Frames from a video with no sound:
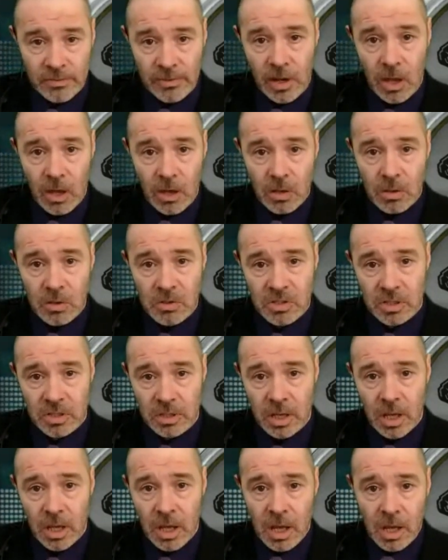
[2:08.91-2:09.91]
flows
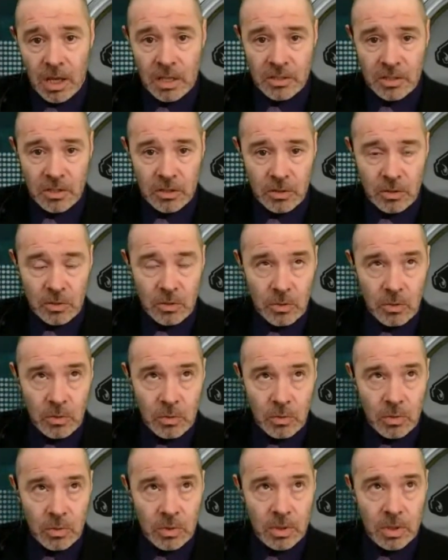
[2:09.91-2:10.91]
and
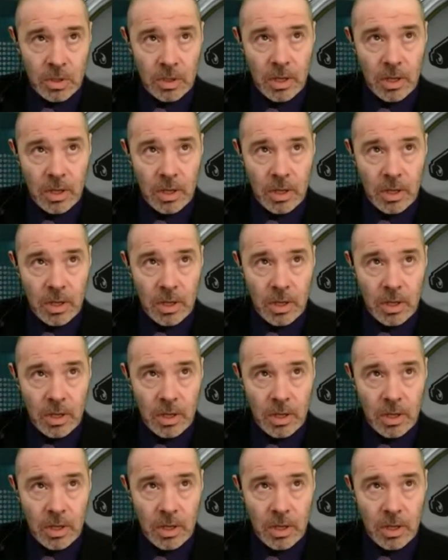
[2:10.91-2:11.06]
to